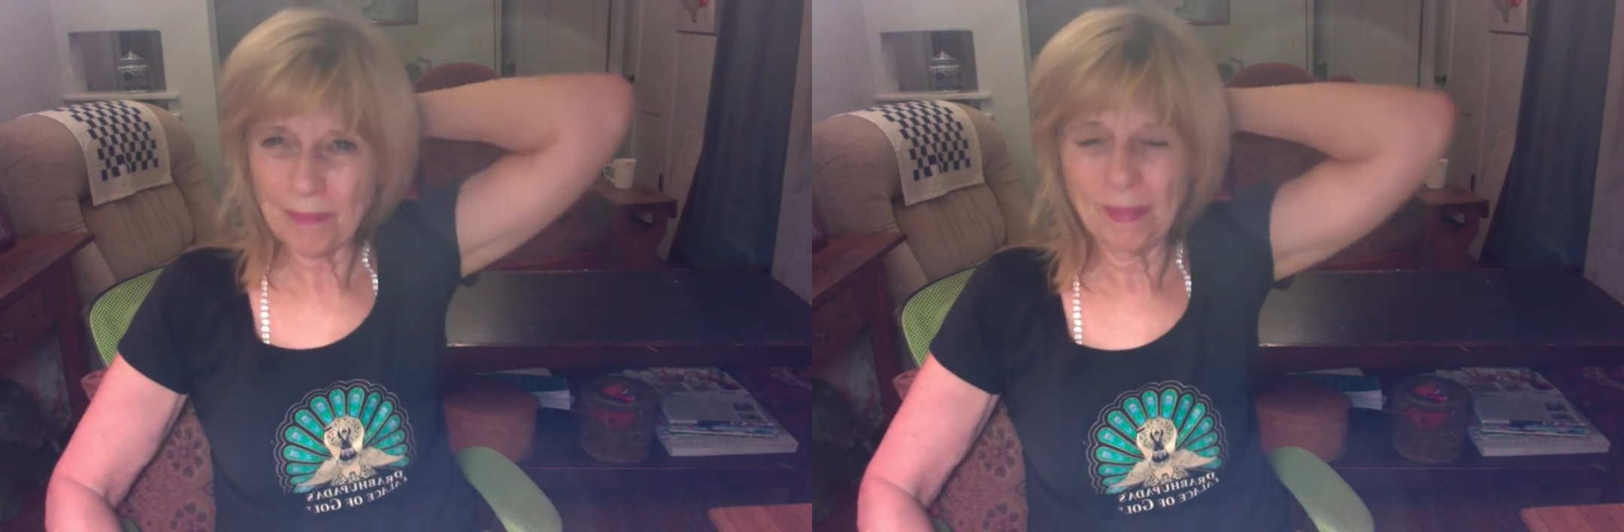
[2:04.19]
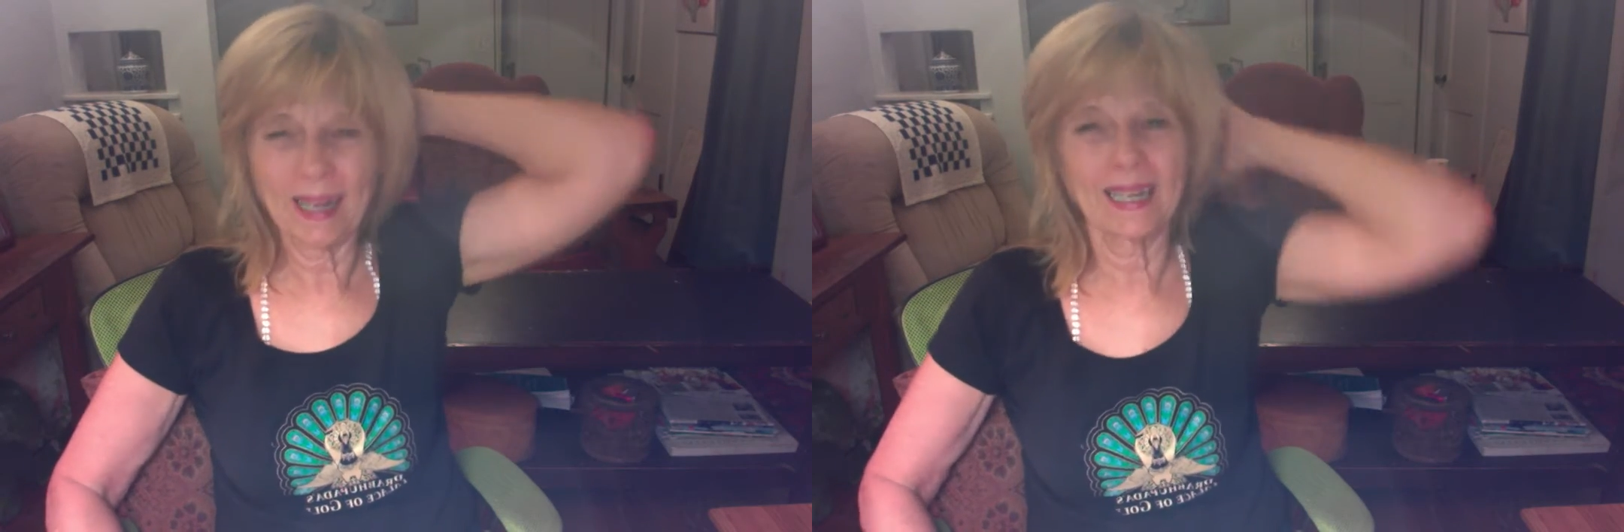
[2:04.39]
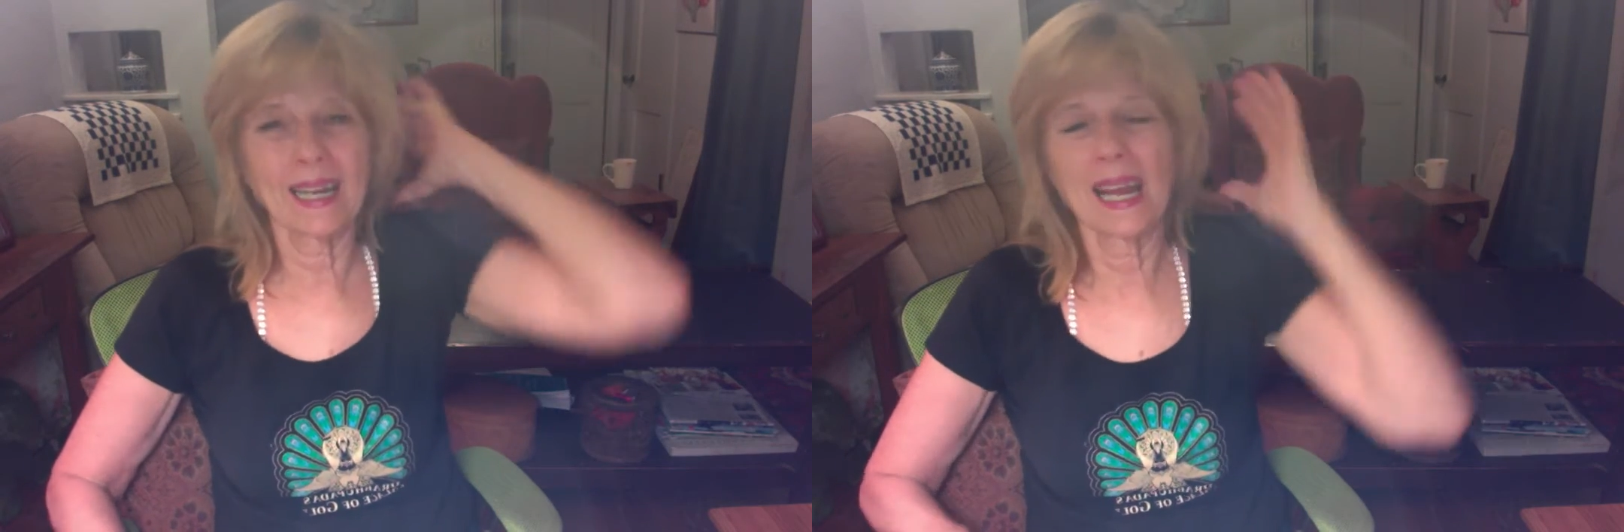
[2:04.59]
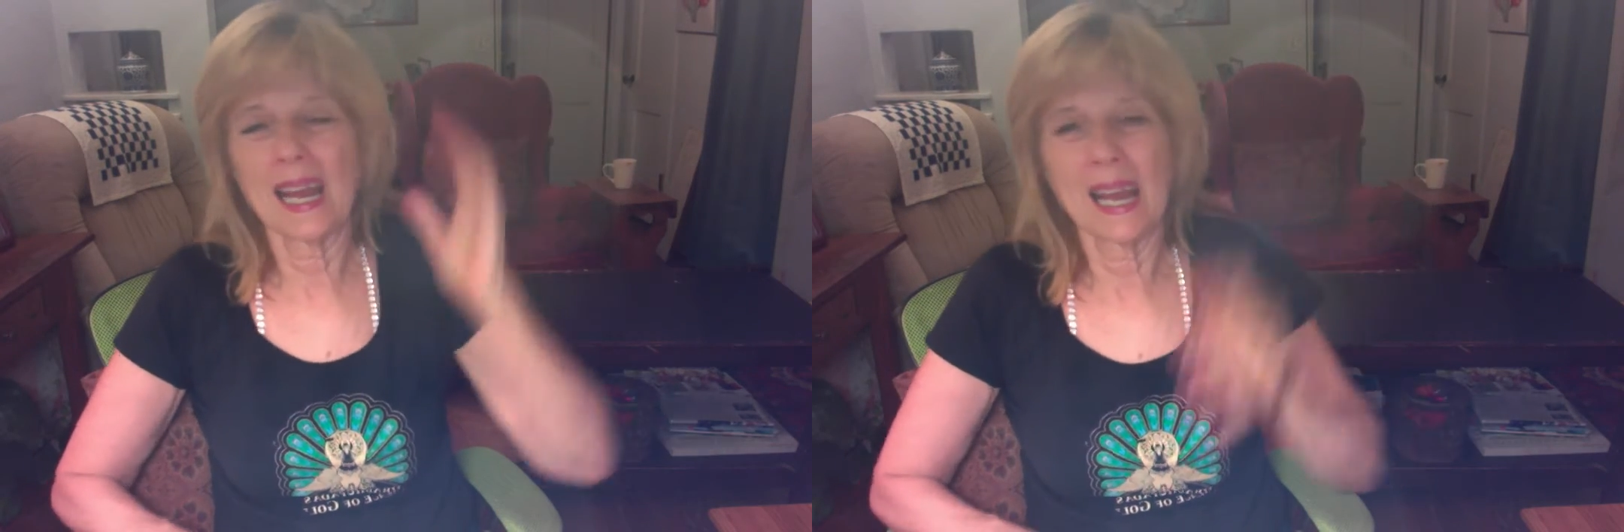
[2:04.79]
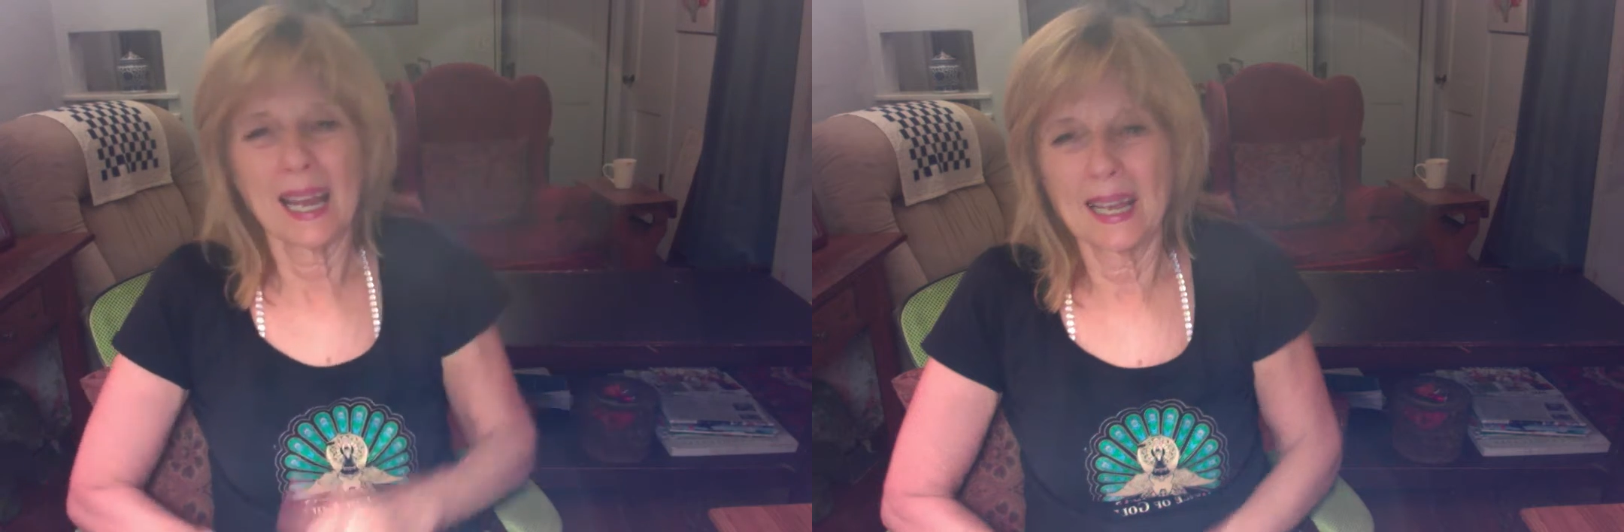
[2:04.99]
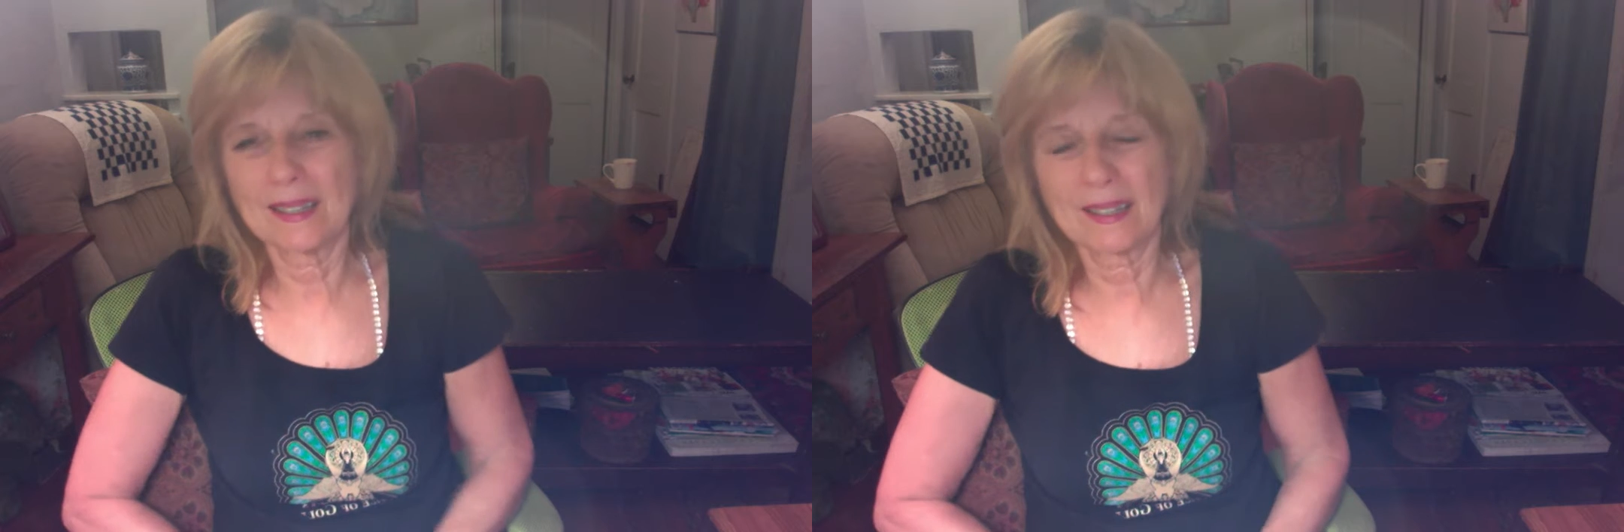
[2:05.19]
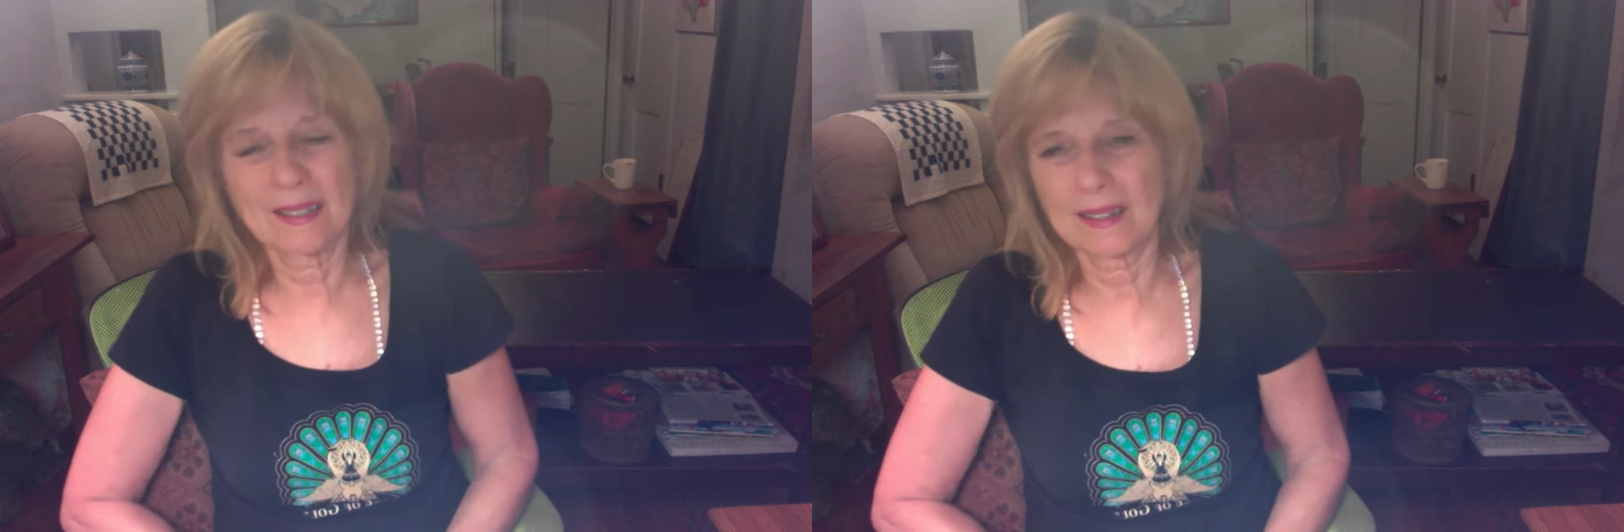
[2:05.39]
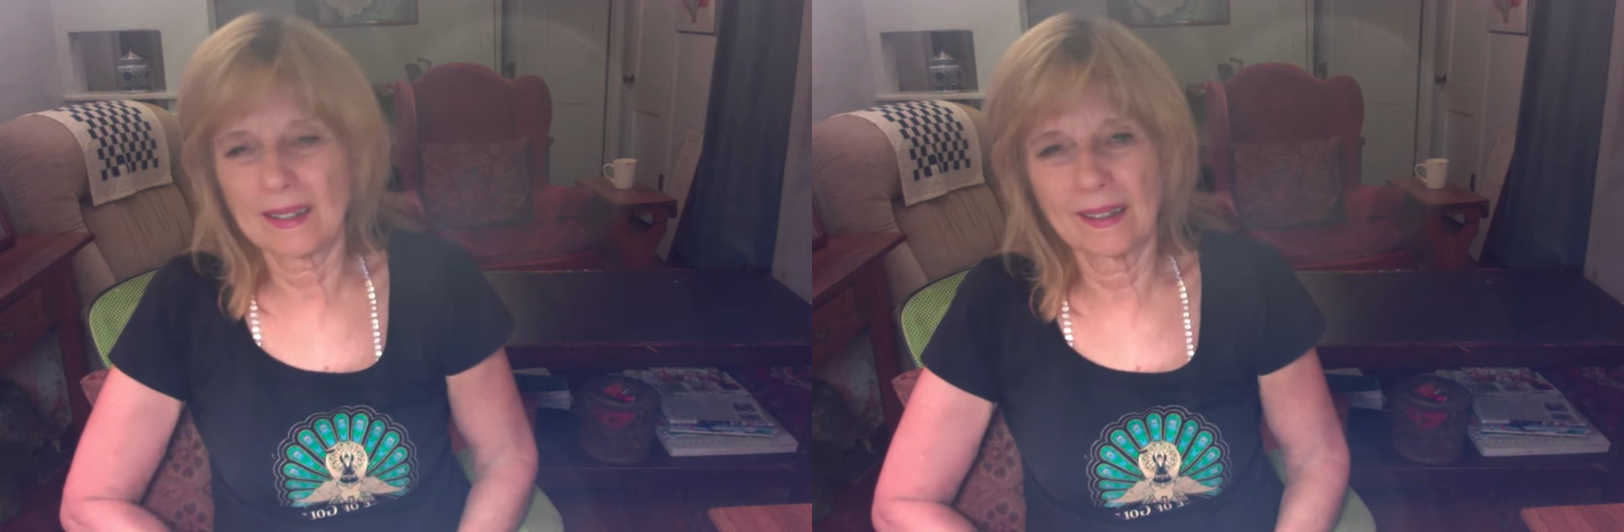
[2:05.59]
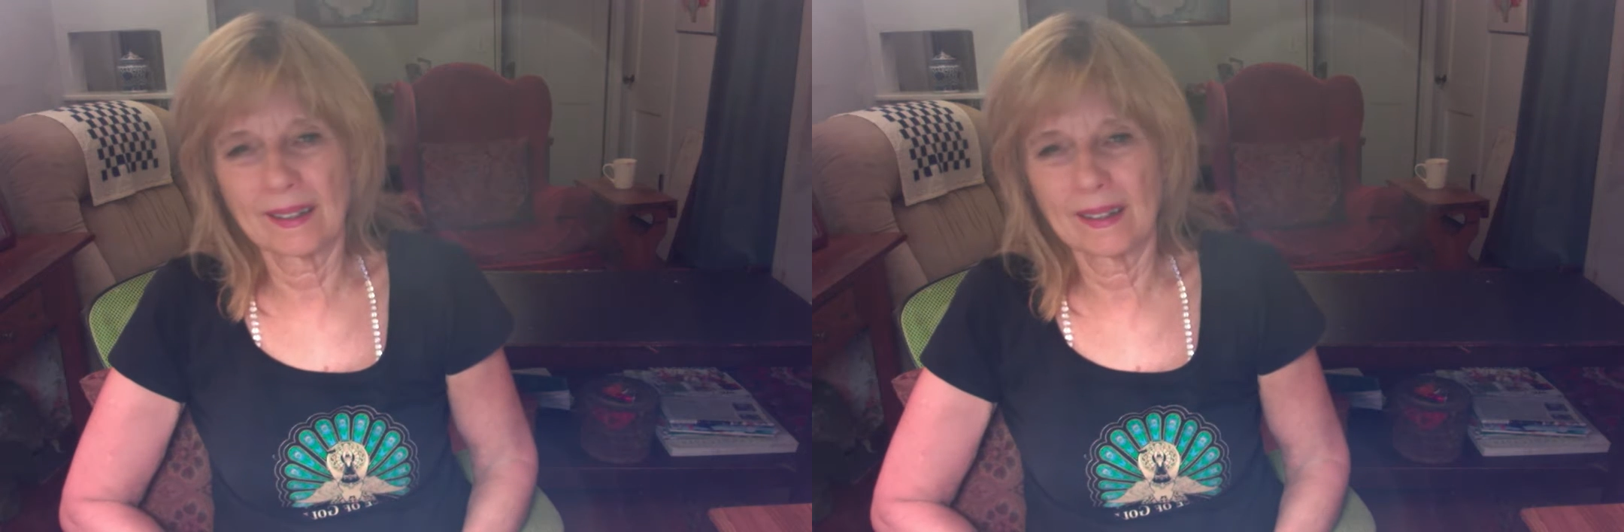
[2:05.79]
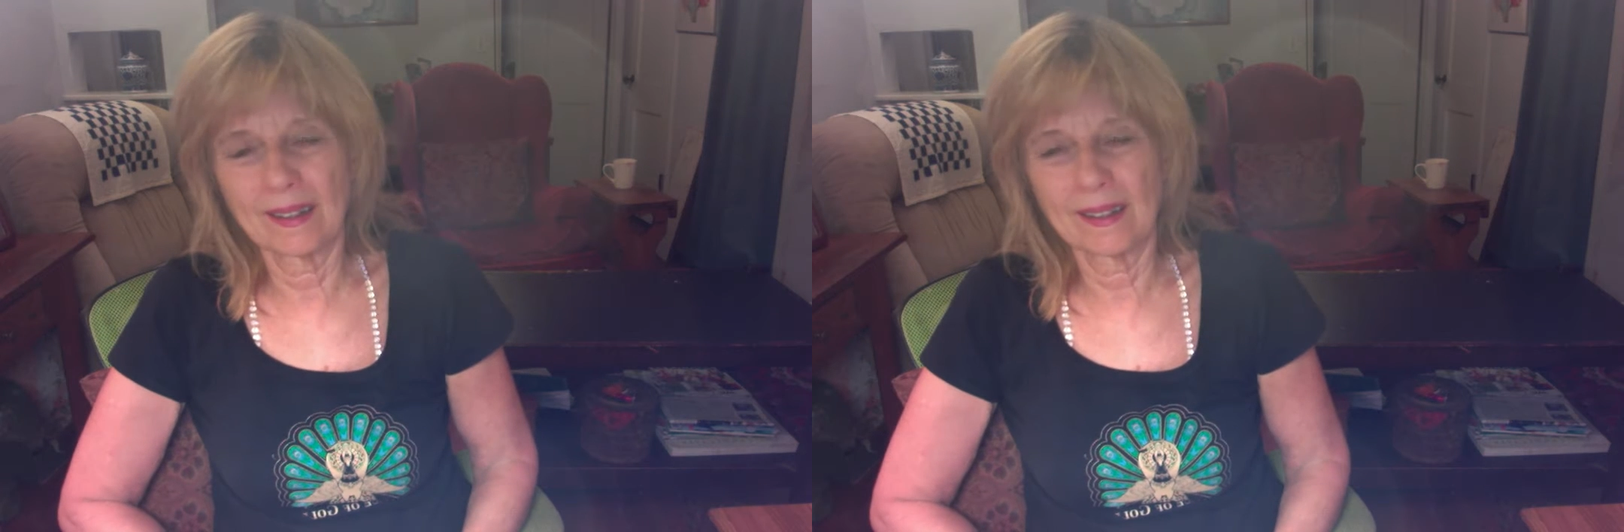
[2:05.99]
but
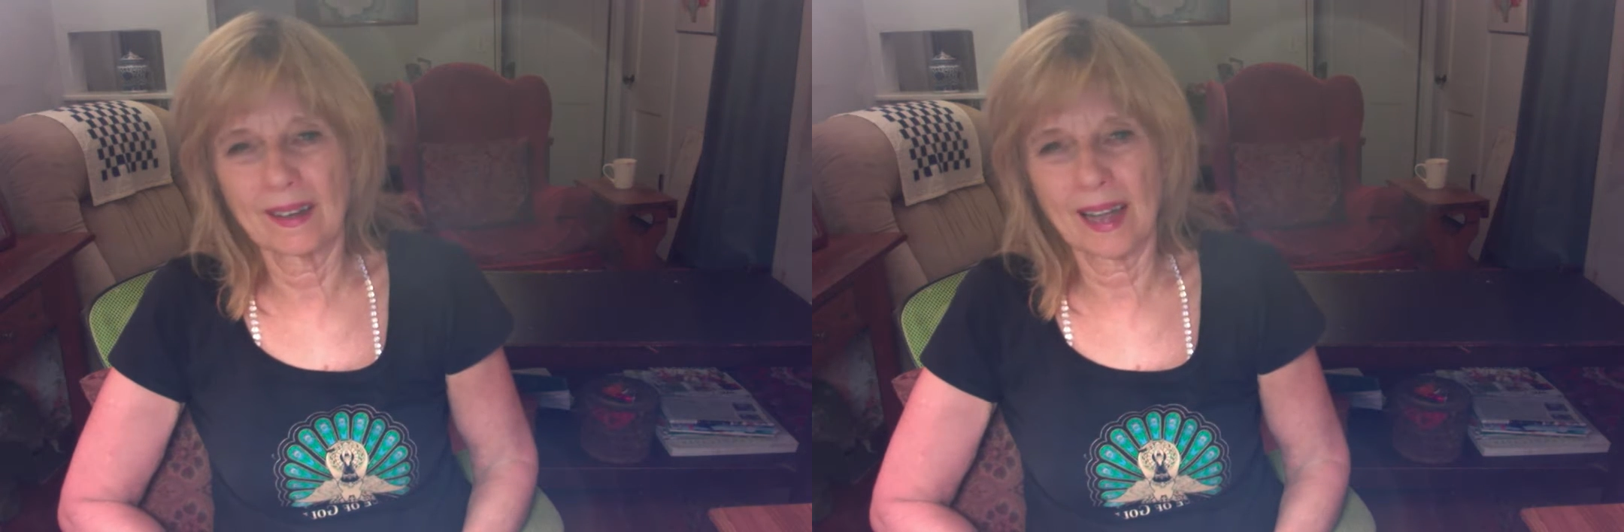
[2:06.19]
I